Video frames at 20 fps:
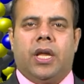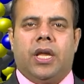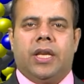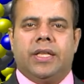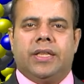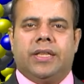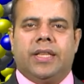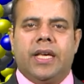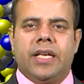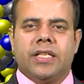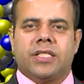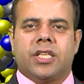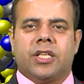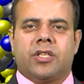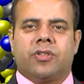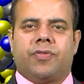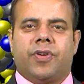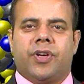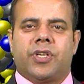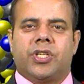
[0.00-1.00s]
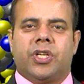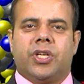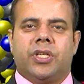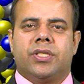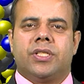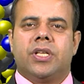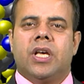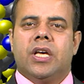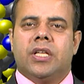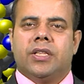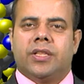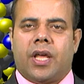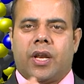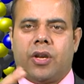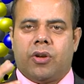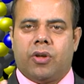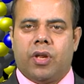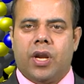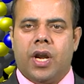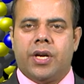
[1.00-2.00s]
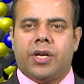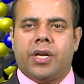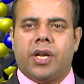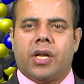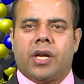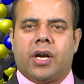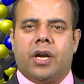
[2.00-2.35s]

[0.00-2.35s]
In these situations, the regulatory